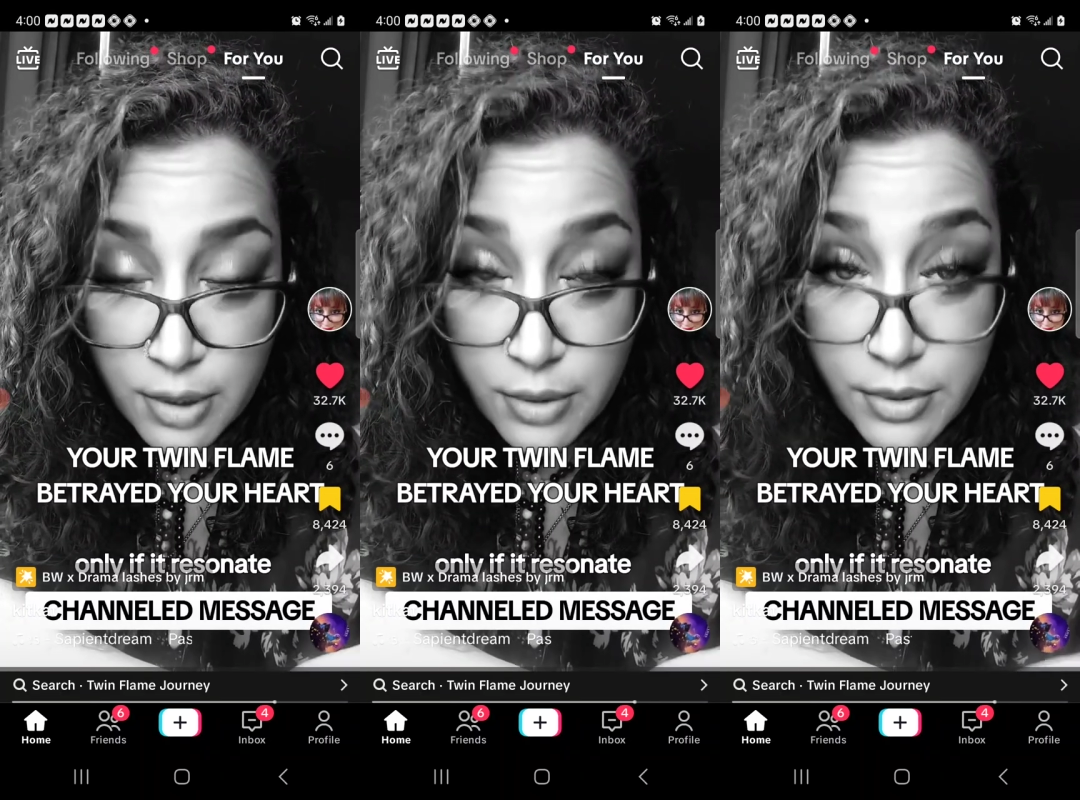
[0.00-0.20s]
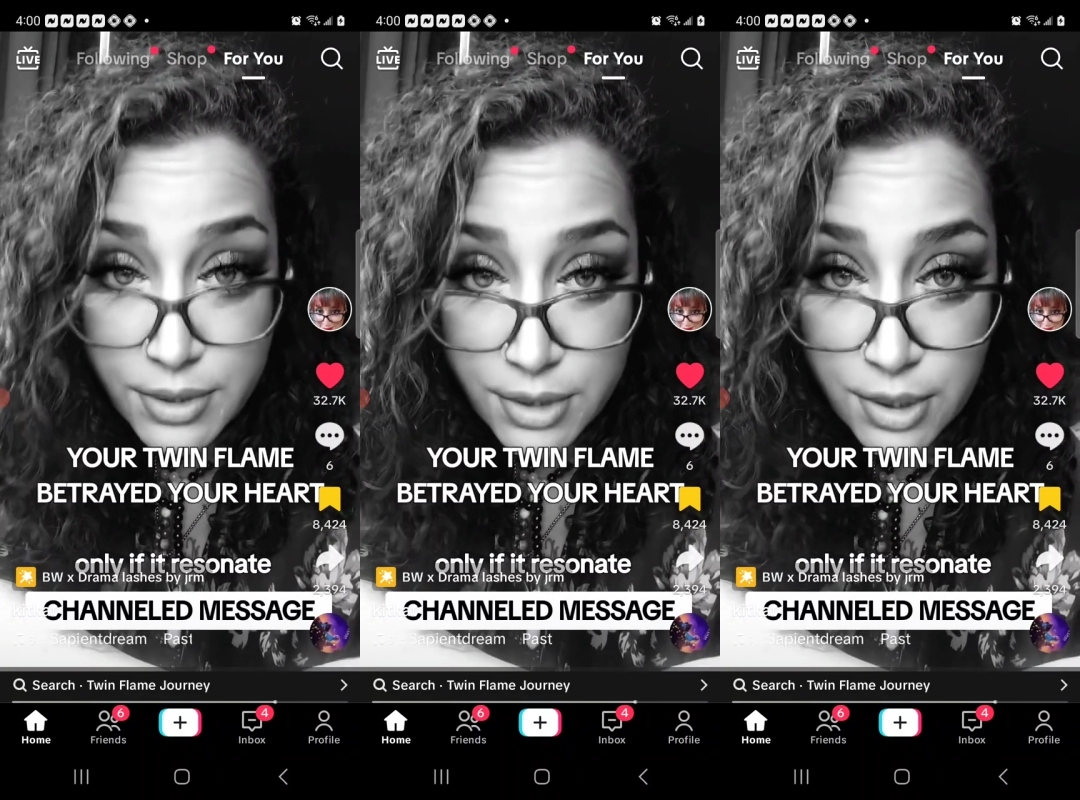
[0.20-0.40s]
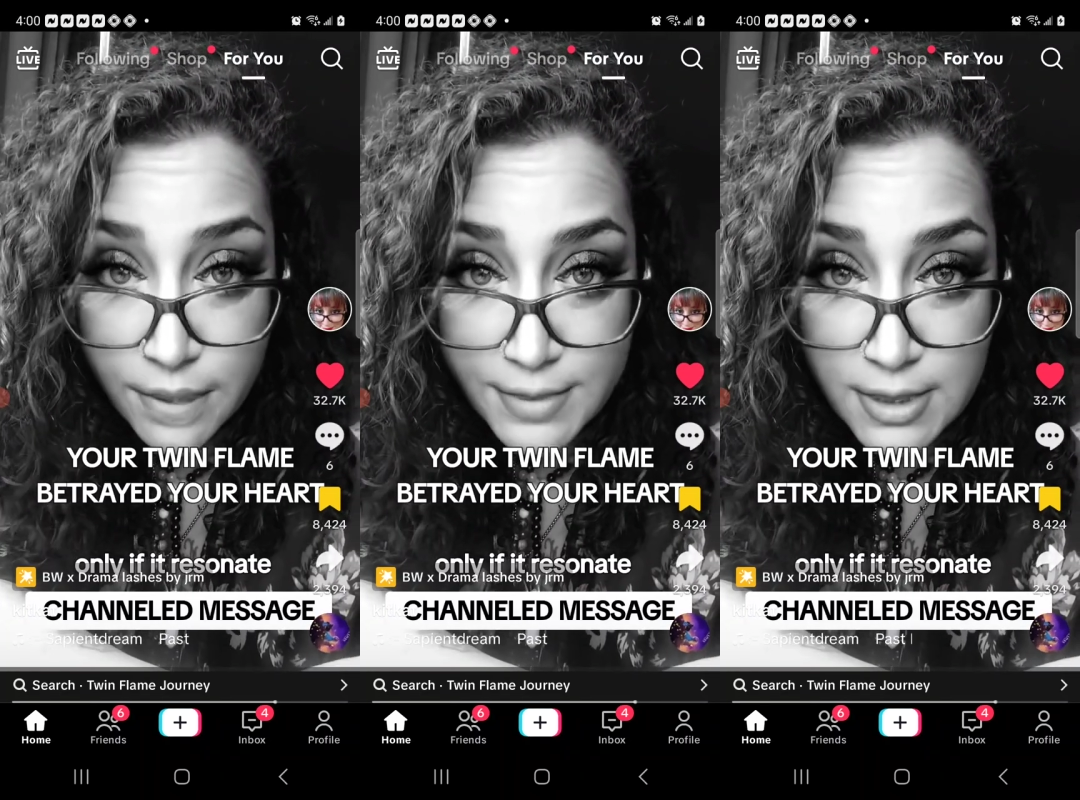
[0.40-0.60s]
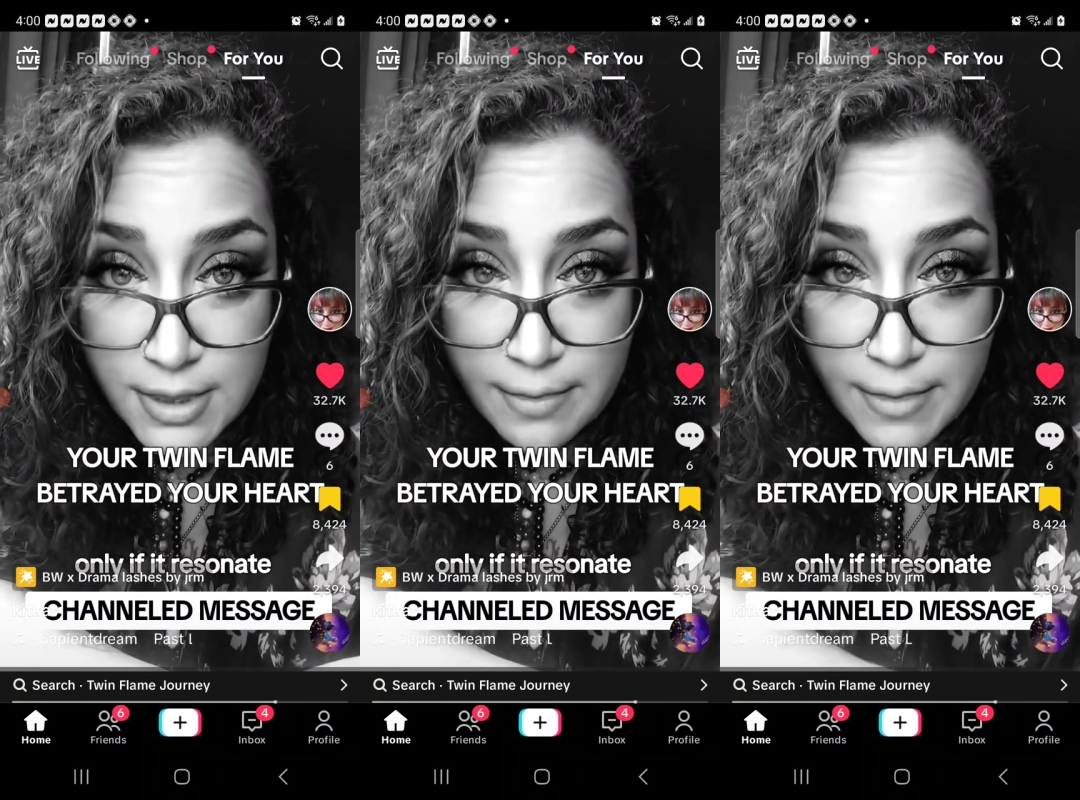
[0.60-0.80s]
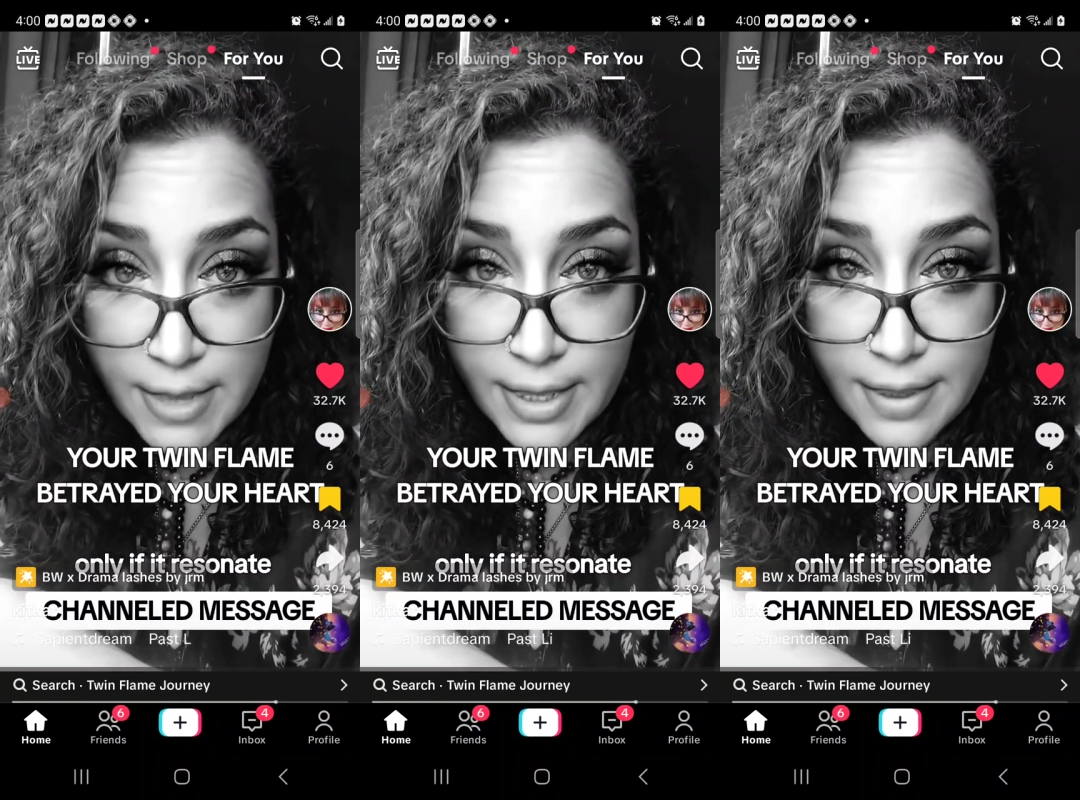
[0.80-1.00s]
You deserve
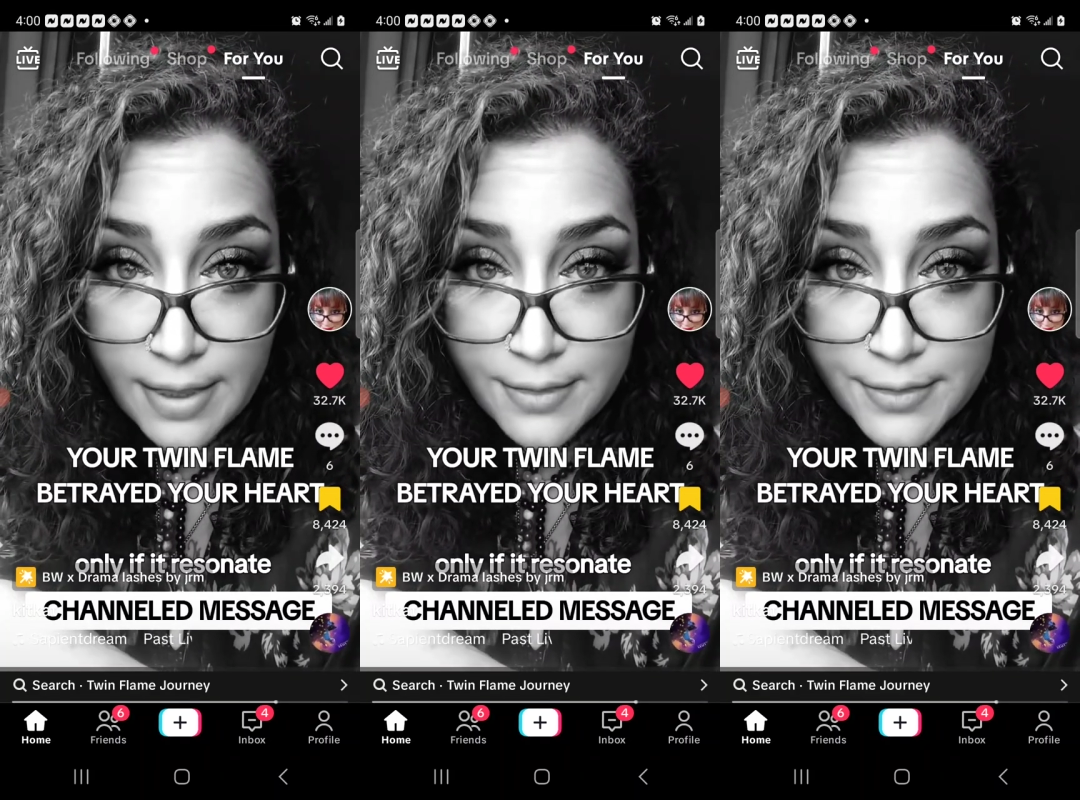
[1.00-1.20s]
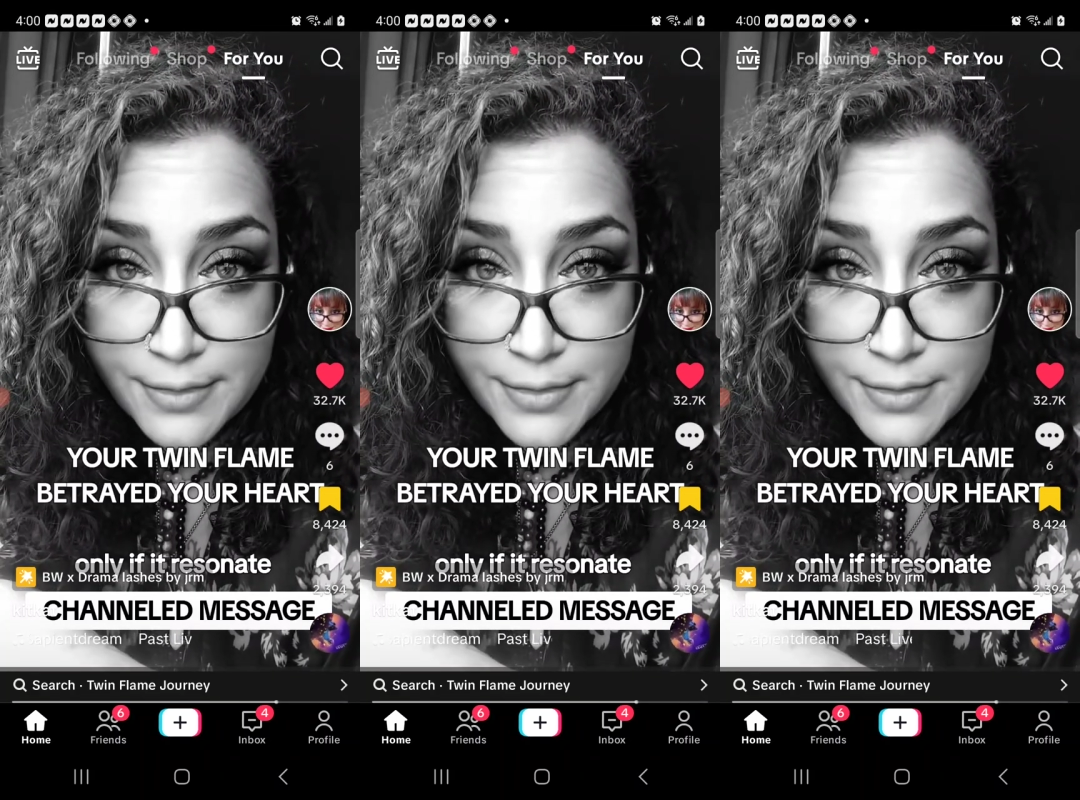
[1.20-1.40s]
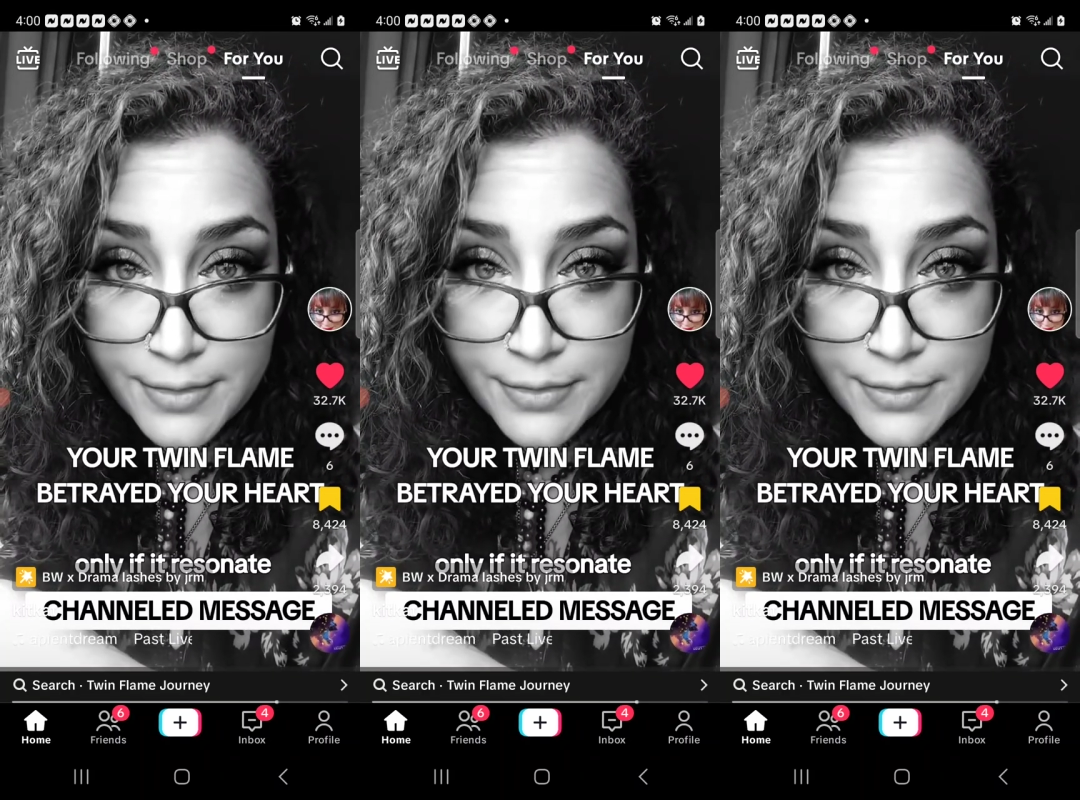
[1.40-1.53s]
somebody.